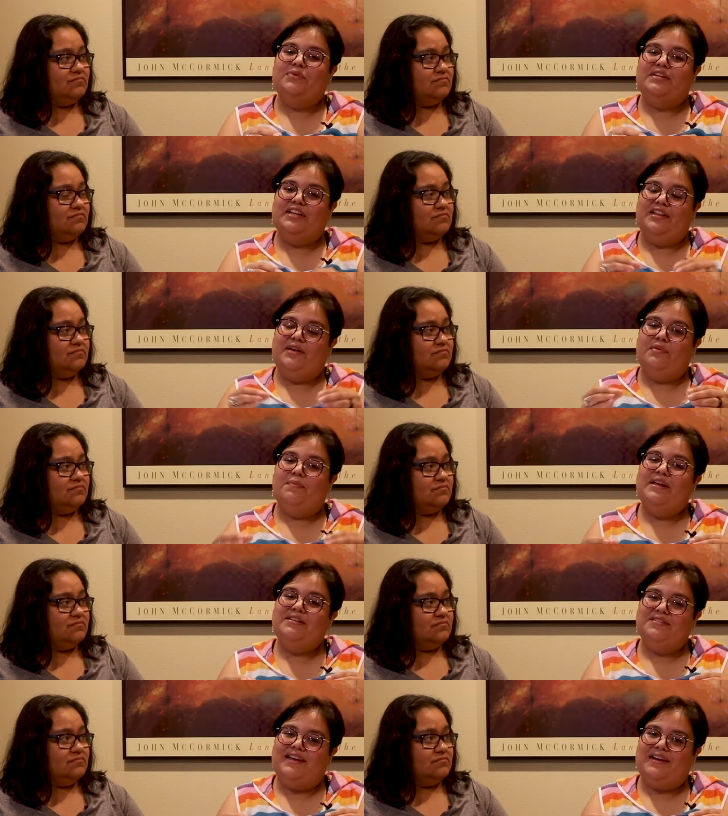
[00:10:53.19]
Speaker 1: when dealing with
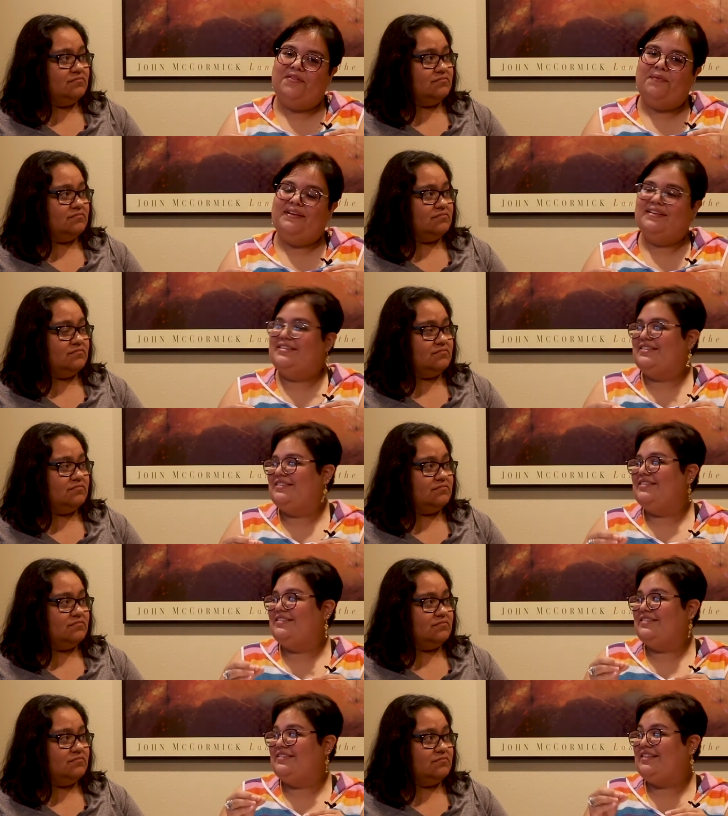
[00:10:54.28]
mental health because
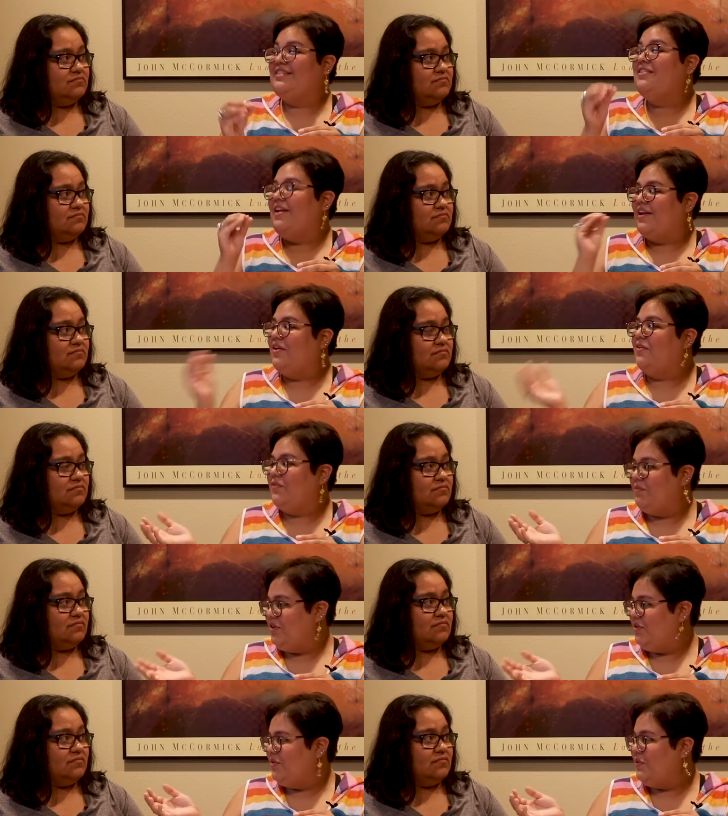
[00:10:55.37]
i know from
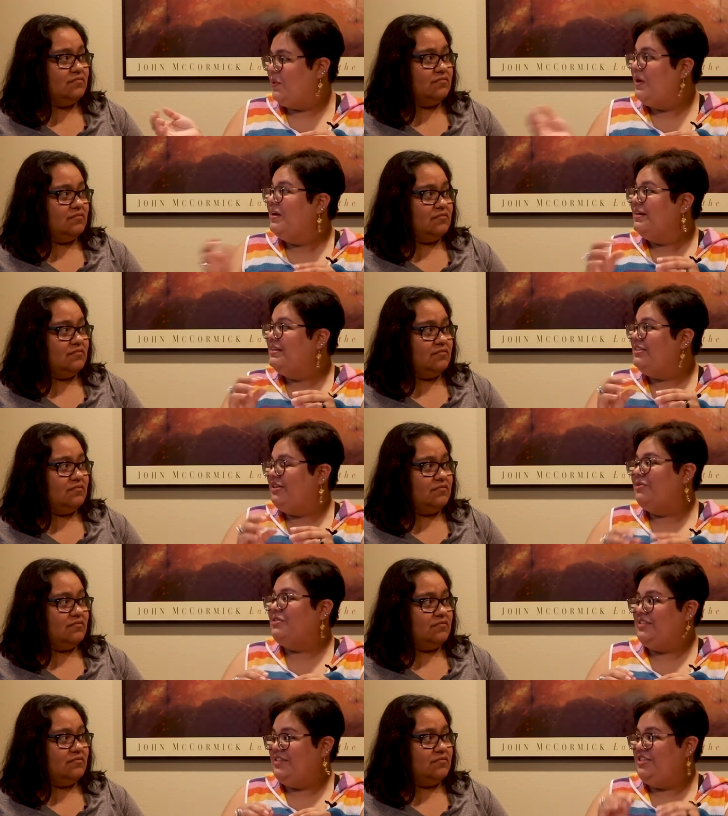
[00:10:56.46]
you
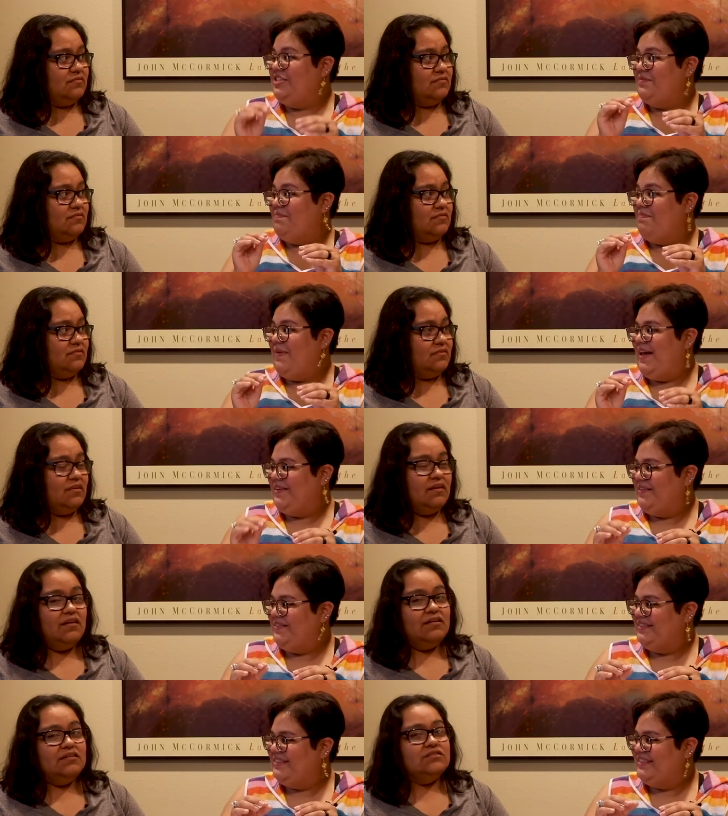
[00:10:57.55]
dosage
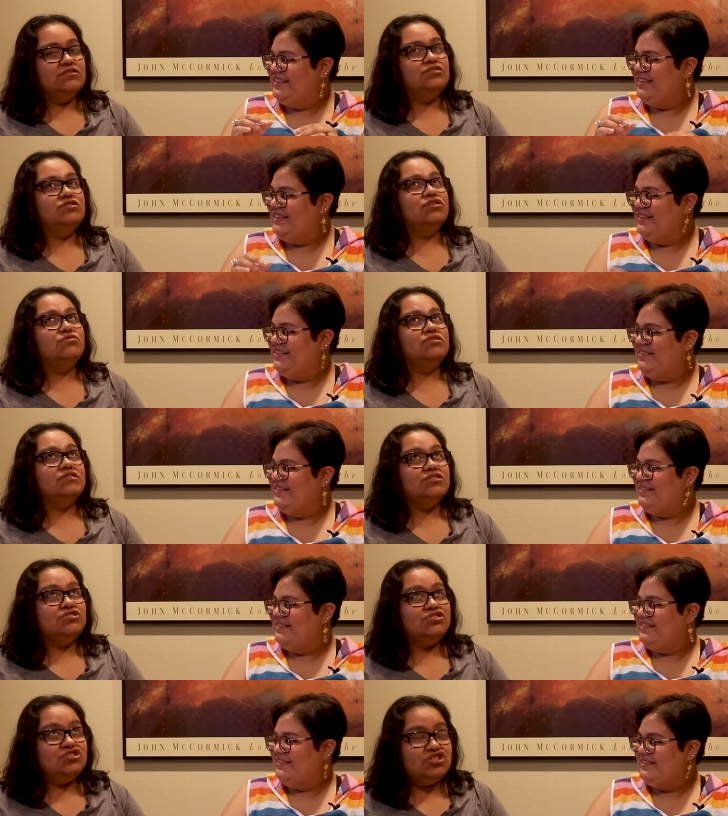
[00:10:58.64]
matters.
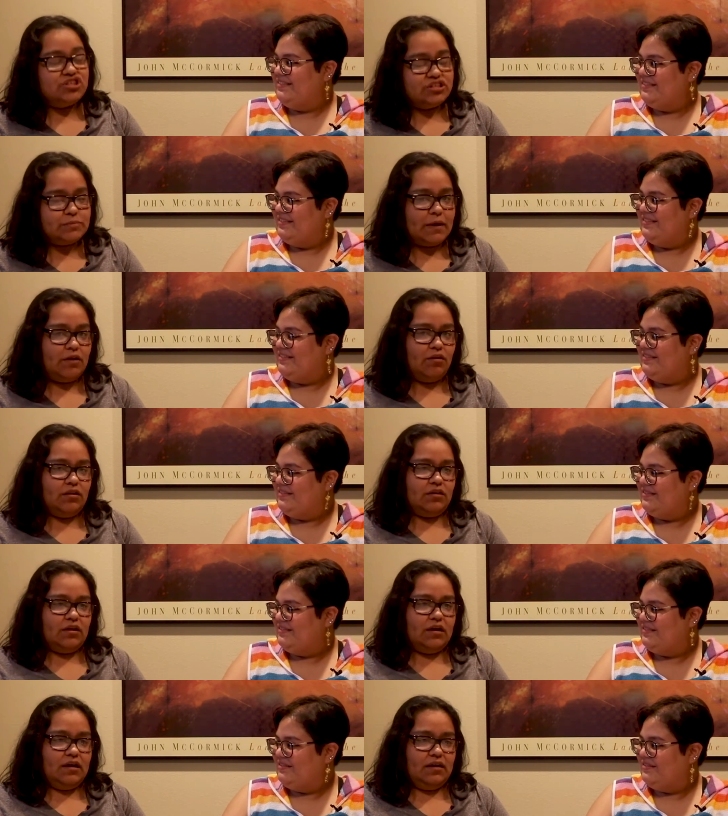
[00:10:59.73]
Speaker 2: Dosage does matter a
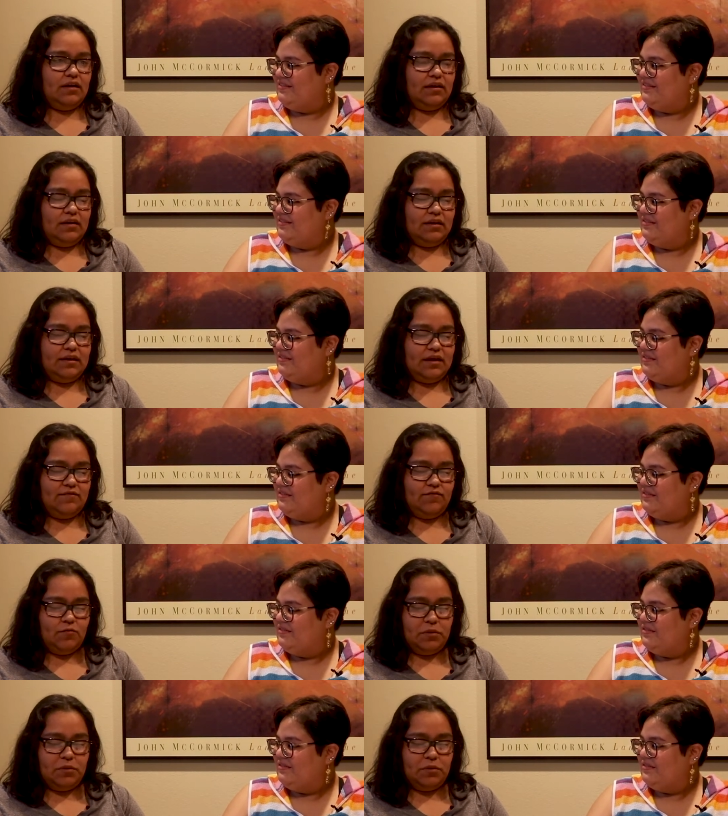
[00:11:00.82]
lot. Again, for